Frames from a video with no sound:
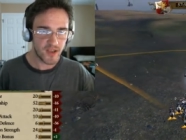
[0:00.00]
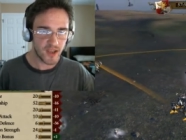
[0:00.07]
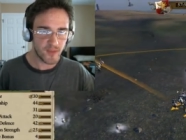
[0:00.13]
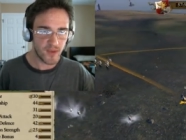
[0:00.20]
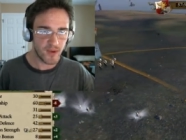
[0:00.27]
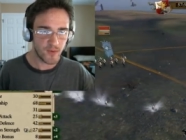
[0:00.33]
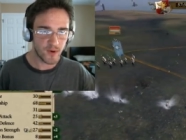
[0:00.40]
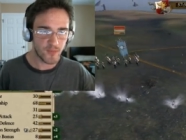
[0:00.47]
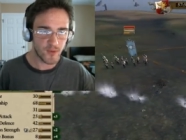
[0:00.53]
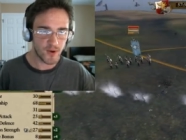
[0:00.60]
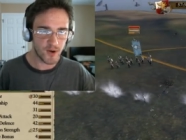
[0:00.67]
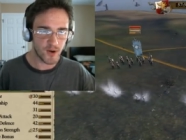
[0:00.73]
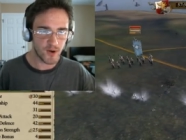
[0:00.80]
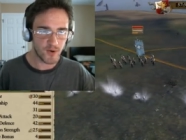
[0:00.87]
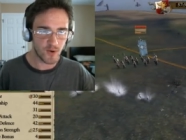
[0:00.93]
Okay, I might want to
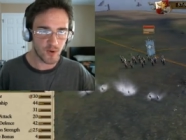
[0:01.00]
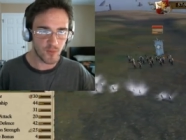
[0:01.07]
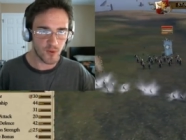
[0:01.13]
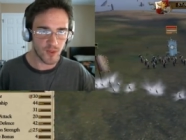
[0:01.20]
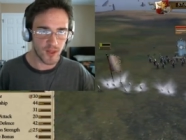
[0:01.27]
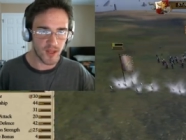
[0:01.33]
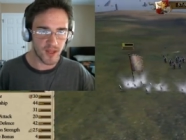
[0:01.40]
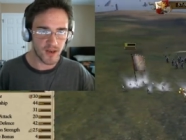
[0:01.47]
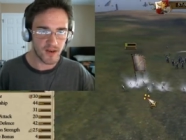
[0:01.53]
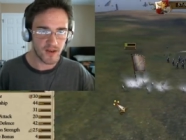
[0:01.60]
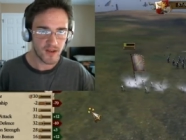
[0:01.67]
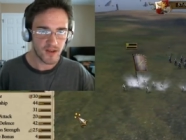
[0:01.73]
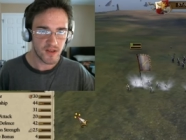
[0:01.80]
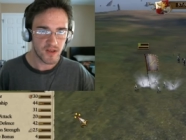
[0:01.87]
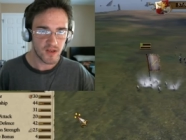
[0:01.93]
put it on normal then.
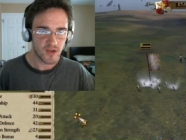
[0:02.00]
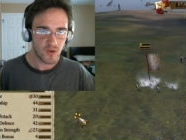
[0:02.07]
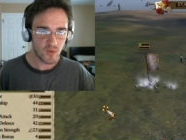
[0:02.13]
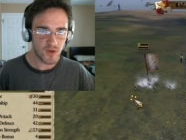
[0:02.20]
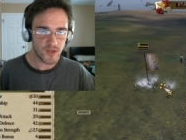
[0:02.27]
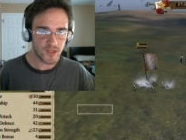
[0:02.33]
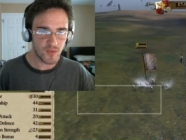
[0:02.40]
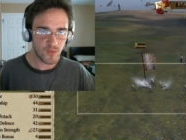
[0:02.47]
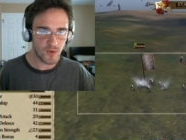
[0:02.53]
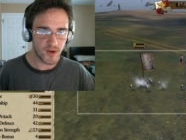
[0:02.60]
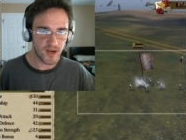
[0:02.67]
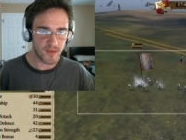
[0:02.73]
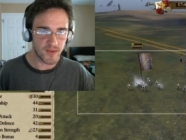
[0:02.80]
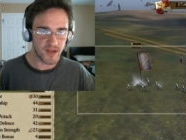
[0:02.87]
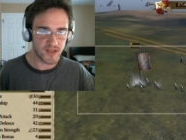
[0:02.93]
Where's some
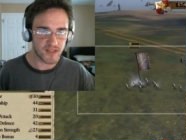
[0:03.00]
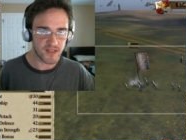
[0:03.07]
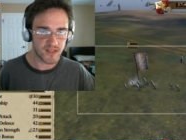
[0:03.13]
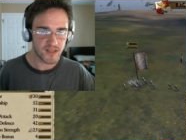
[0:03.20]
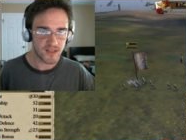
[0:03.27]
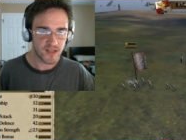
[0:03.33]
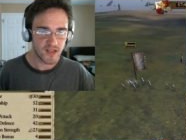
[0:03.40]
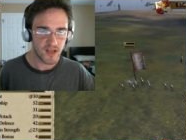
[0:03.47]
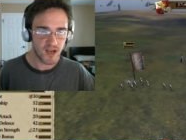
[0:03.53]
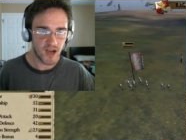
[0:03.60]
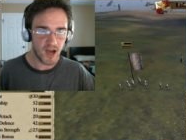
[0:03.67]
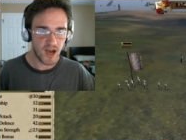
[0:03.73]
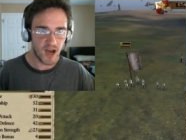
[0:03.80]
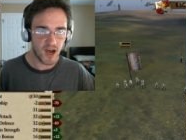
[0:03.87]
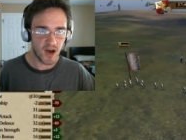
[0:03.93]
more enemies?
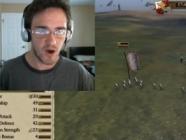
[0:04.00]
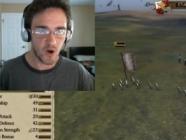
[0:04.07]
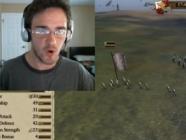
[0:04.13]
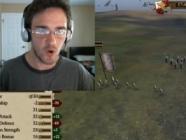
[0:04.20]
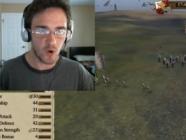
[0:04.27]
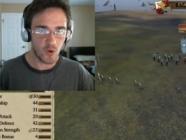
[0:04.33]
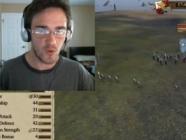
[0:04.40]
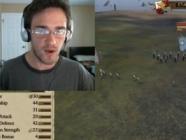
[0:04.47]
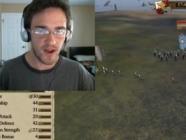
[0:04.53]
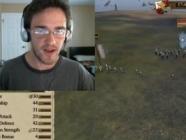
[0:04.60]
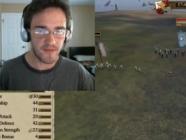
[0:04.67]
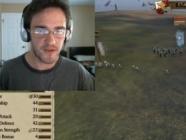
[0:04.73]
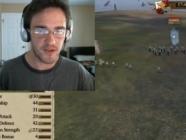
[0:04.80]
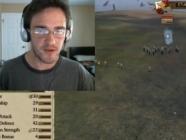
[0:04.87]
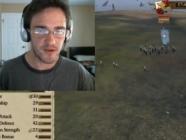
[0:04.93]
Ah, oh, oh, I
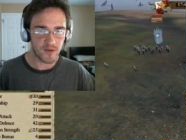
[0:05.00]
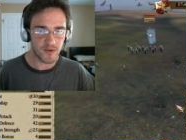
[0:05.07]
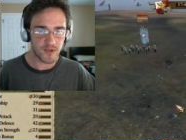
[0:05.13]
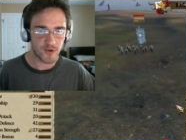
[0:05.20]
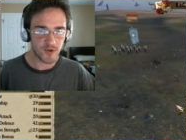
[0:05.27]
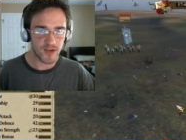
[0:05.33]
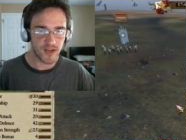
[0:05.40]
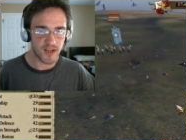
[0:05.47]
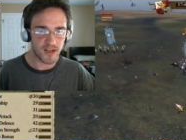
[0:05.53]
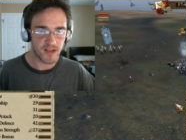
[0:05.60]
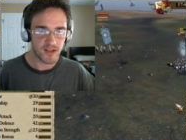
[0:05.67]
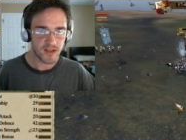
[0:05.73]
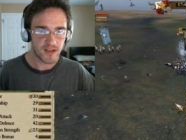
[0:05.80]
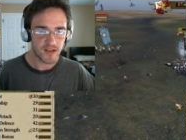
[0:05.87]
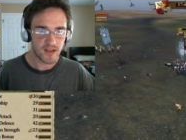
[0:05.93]
have a unit
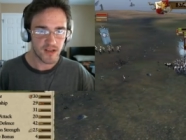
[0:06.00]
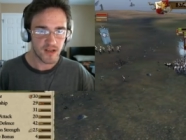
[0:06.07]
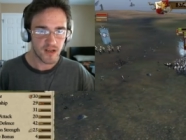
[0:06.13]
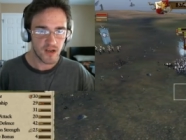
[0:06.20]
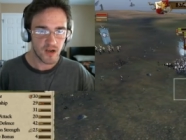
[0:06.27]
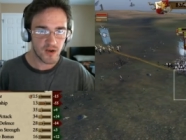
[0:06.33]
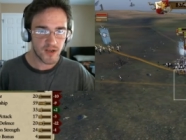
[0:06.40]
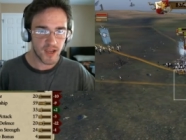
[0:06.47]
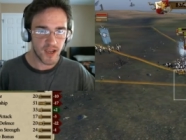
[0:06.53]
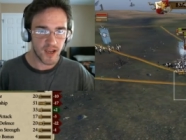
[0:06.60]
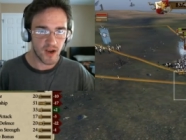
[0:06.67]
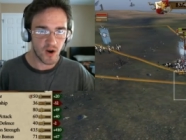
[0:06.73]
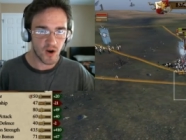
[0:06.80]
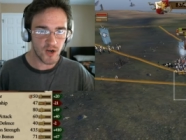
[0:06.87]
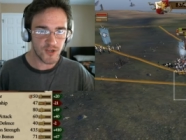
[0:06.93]
retreating.
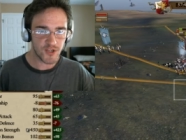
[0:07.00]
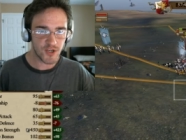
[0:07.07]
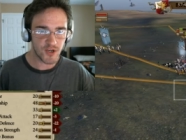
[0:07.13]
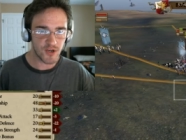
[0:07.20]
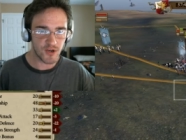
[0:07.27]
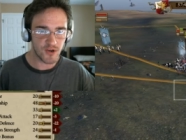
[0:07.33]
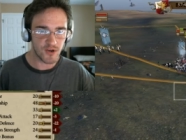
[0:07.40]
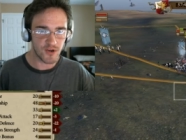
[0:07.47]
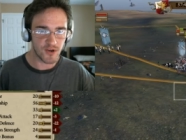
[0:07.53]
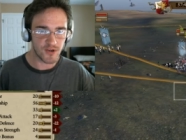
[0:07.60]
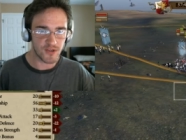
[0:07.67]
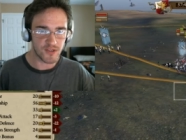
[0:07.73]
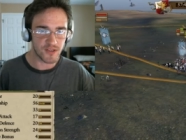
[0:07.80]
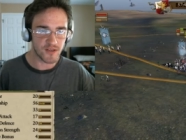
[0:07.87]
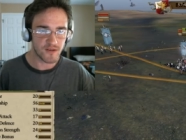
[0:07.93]
Okay,
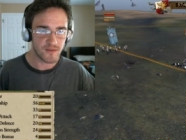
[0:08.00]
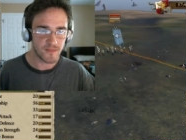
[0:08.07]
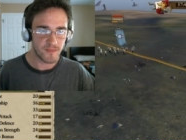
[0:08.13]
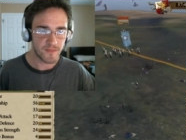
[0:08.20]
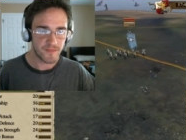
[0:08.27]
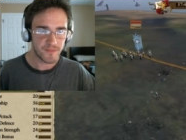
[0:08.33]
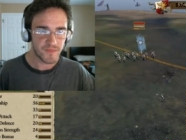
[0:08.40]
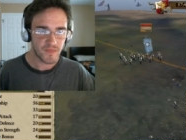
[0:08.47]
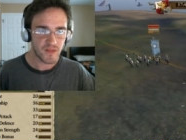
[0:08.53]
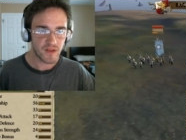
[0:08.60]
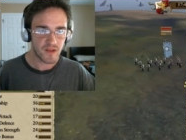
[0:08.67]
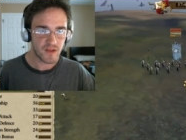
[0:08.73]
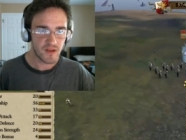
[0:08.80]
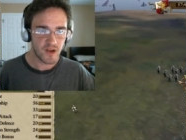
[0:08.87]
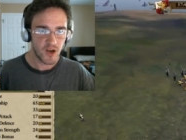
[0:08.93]
archers.
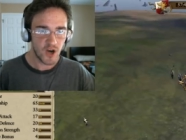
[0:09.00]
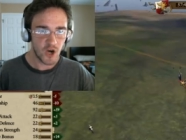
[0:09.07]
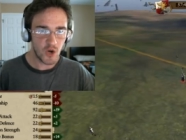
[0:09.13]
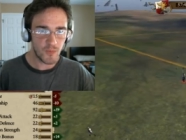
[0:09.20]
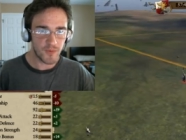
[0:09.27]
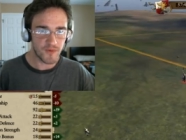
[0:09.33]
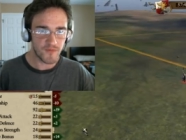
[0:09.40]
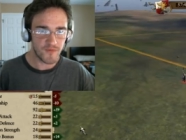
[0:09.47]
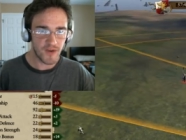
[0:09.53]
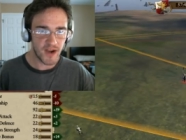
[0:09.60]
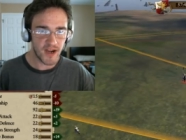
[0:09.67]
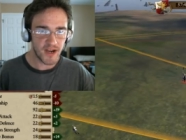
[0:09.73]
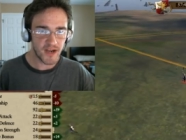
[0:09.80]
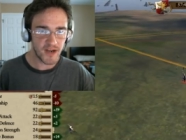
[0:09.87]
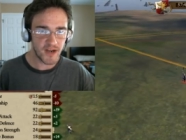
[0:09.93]
Open
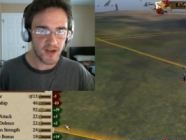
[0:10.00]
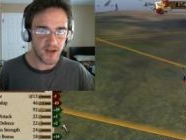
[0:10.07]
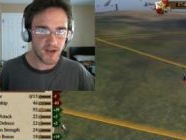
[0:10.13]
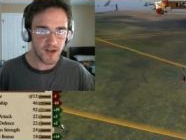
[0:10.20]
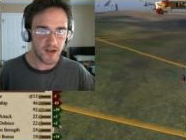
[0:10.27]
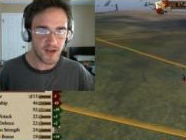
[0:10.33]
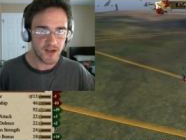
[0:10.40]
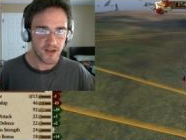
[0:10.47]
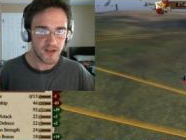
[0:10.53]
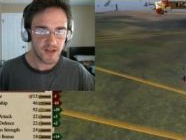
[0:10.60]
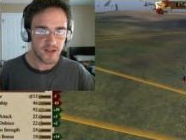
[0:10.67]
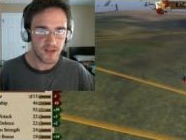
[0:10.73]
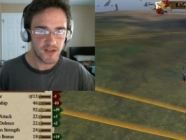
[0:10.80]
fire.